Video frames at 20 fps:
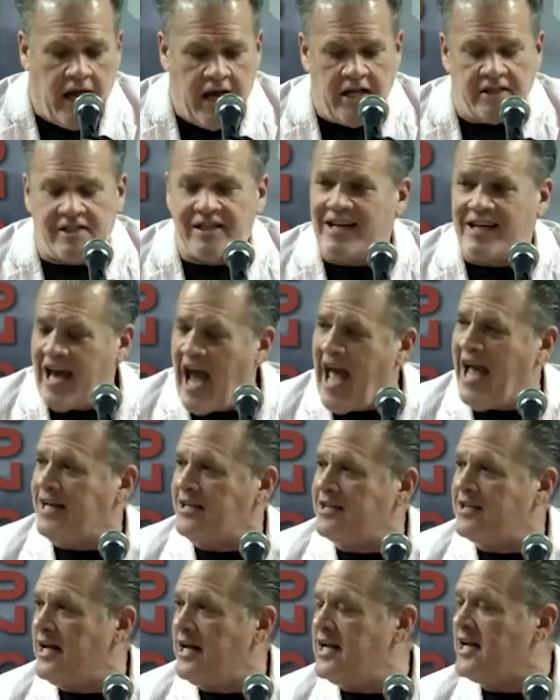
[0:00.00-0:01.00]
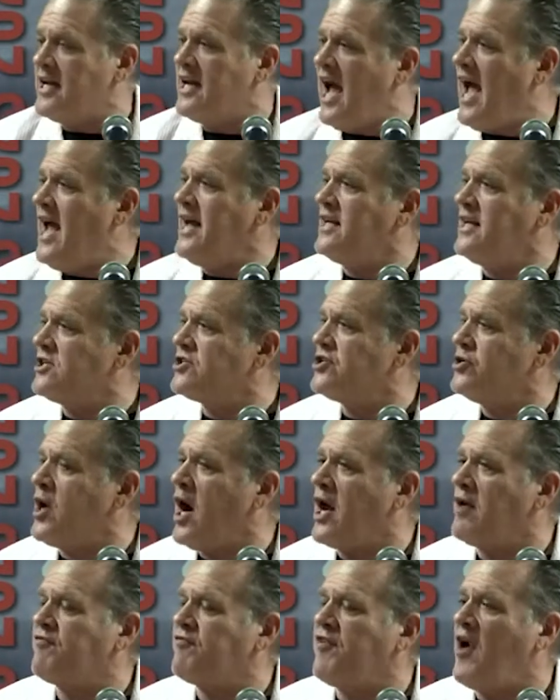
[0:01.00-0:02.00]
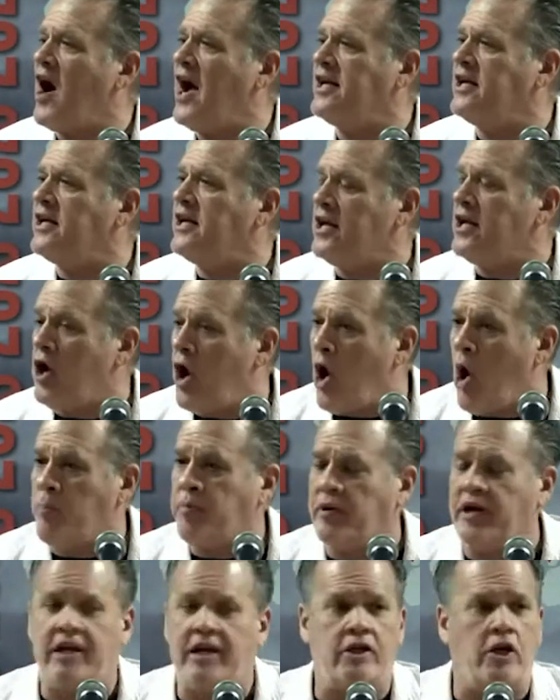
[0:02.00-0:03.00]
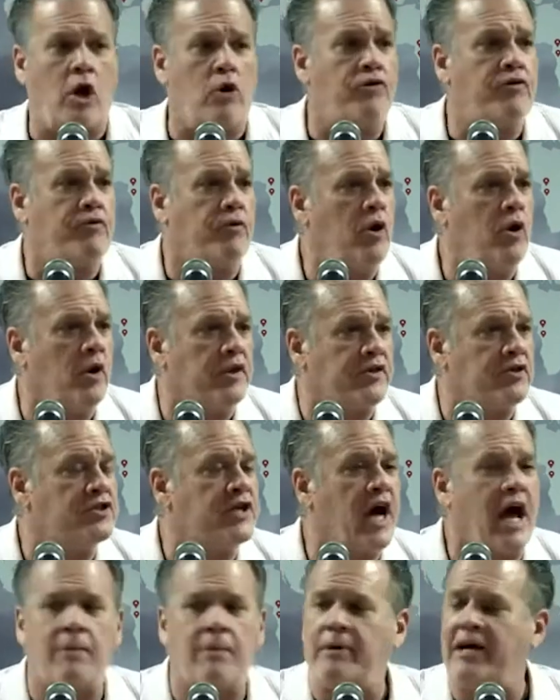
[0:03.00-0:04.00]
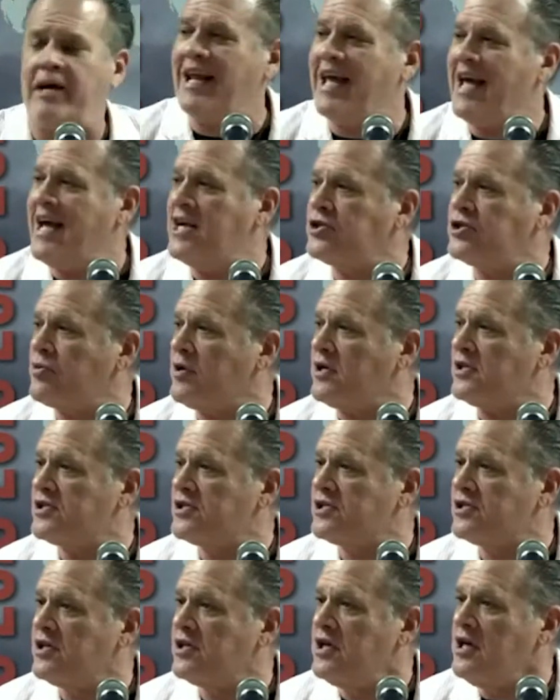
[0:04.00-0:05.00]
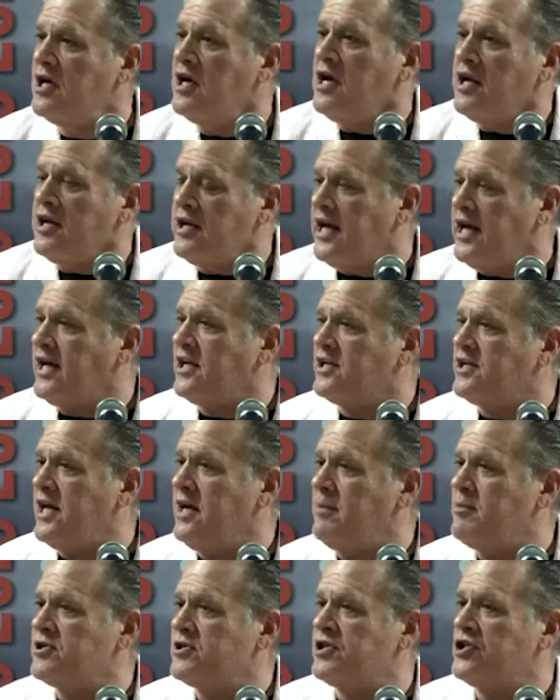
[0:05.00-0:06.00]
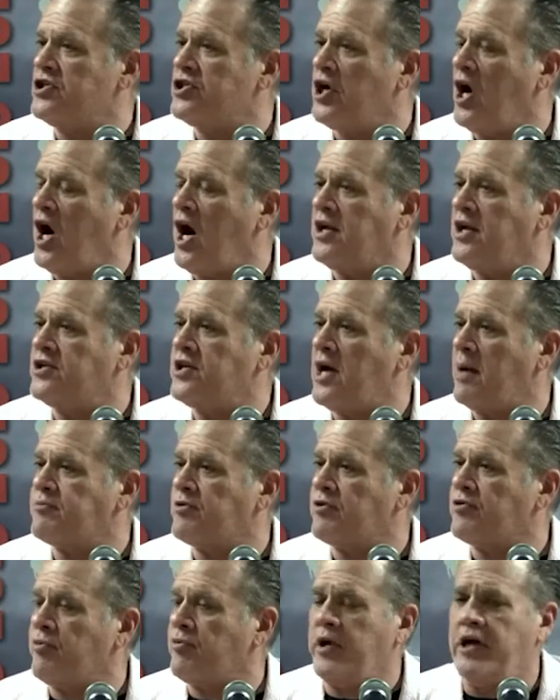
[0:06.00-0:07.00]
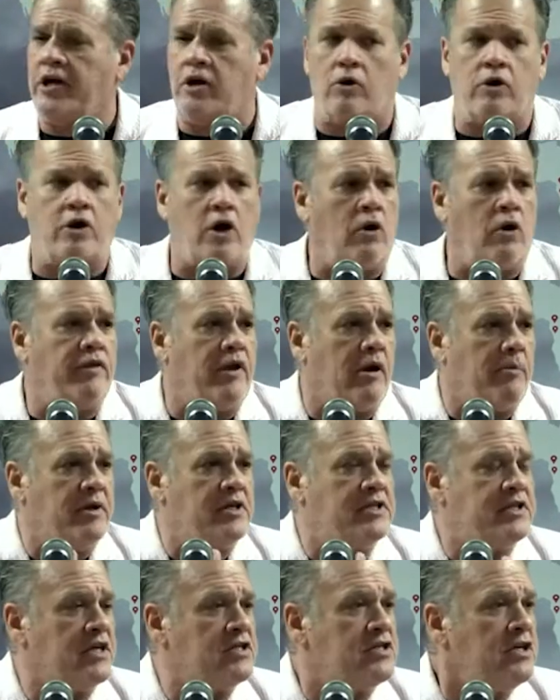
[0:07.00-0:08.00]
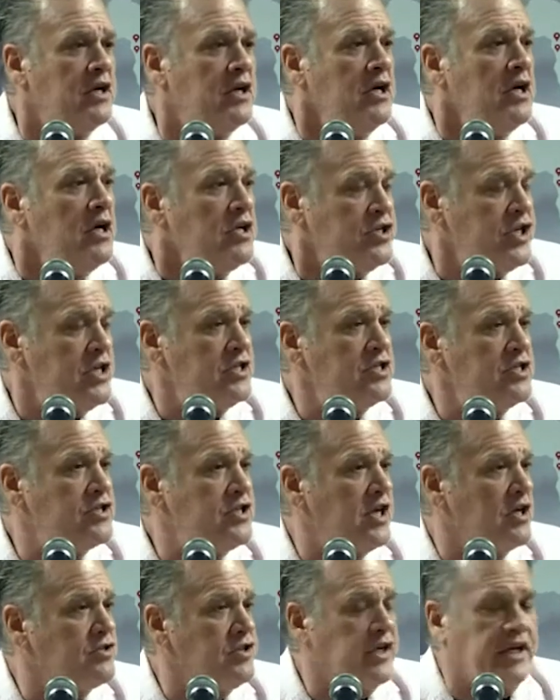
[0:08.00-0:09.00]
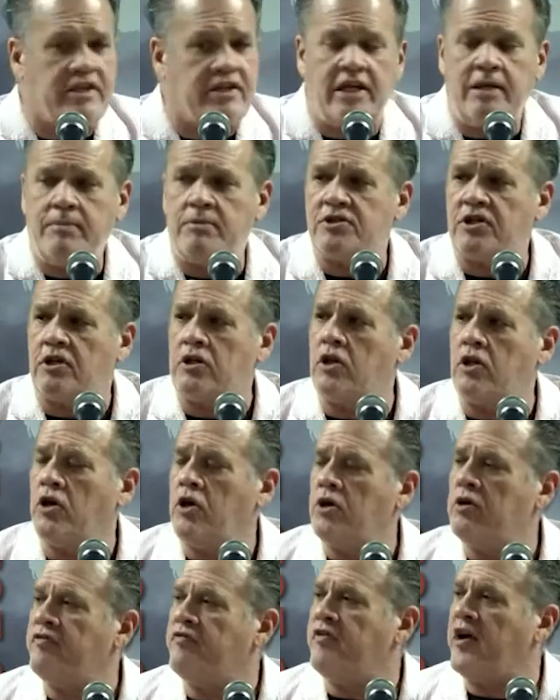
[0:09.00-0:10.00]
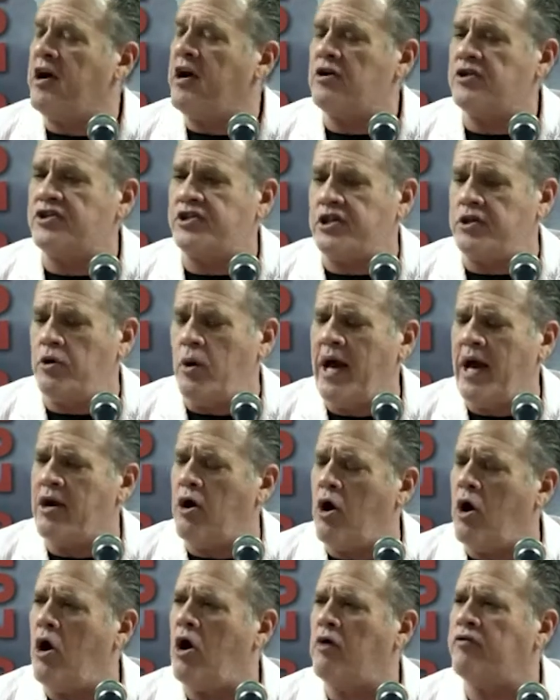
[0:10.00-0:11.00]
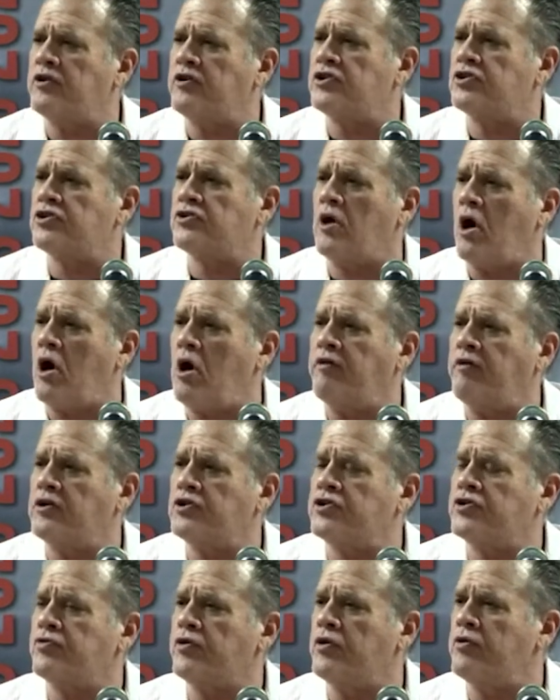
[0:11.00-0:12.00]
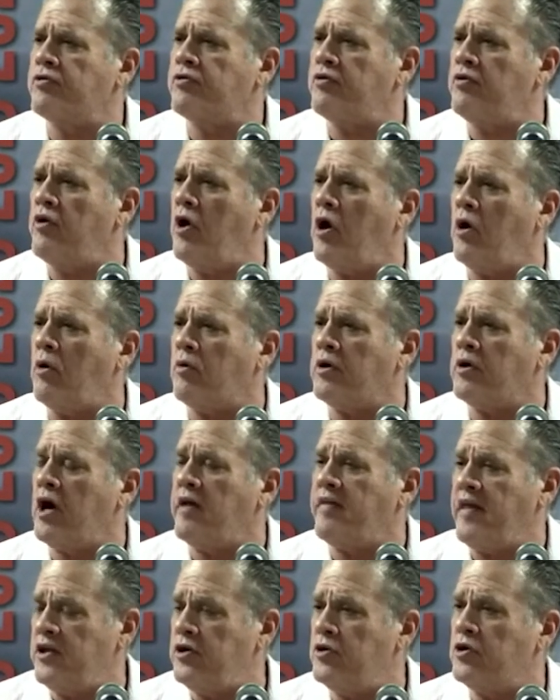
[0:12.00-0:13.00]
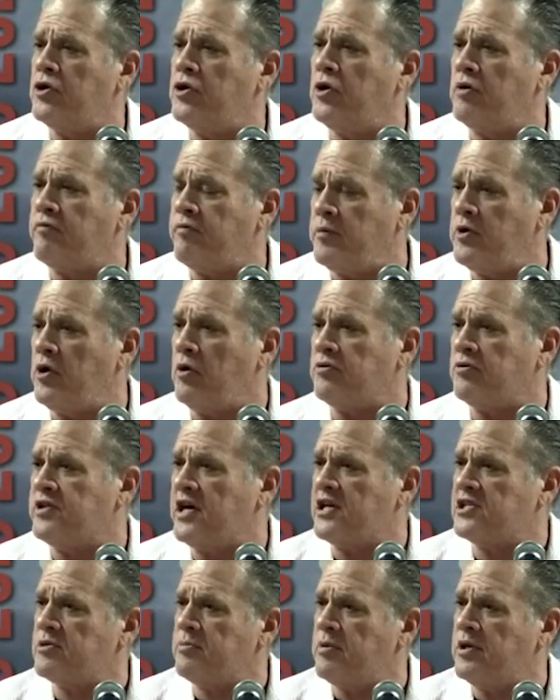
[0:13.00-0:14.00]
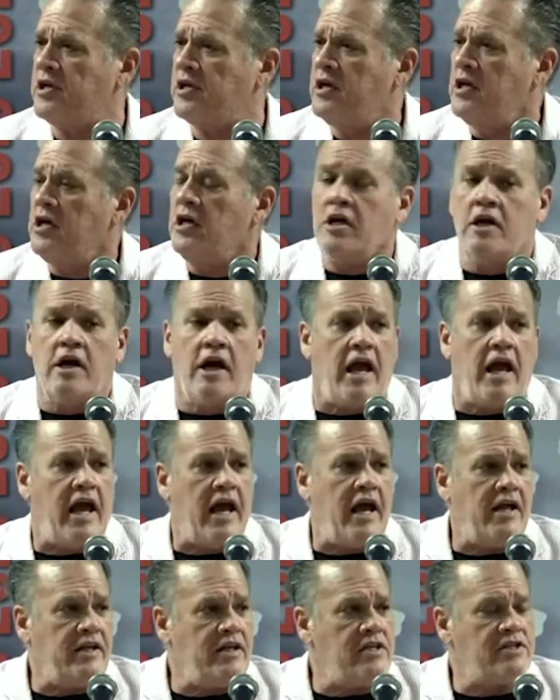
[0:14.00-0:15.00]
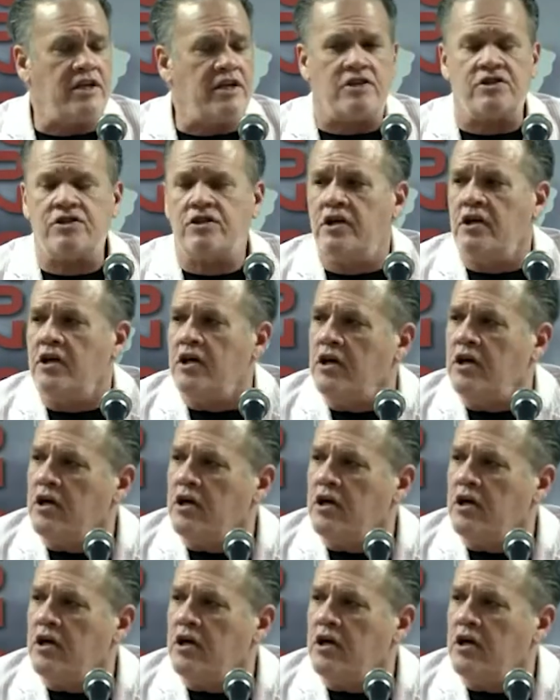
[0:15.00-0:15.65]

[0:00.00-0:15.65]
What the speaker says: And it's a gate. And a gate is you got to find it and open it and go through it. There's got an entrance. Nicodemus in John chapter 3, don't go there, but he says, Jesus tells Nicodemus, a learned Pharisee who had all the truth known that you could from the Old Testament. And he says,